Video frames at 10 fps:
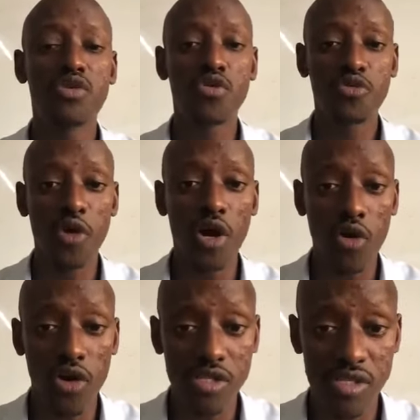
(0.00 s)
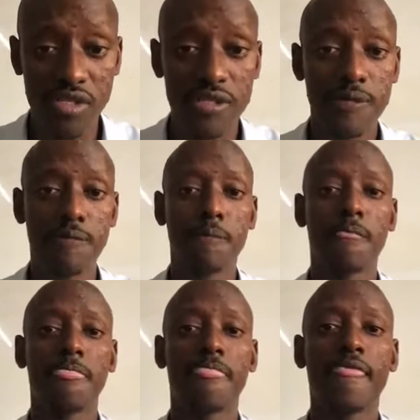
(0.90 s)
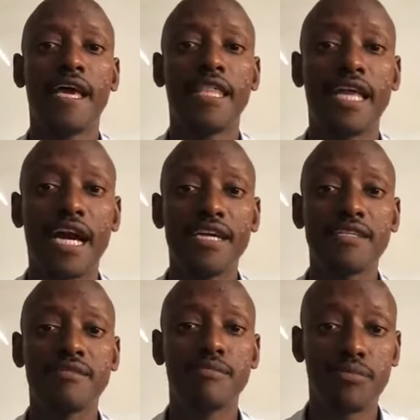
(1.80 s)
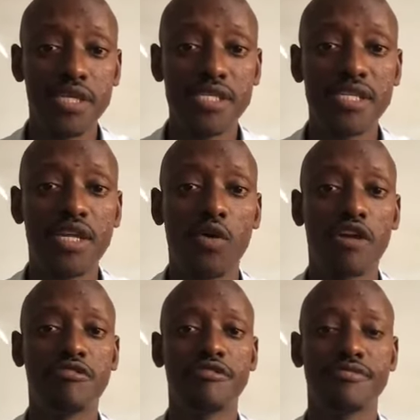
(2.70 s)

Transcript: to foreclose, the guy brings in a wife.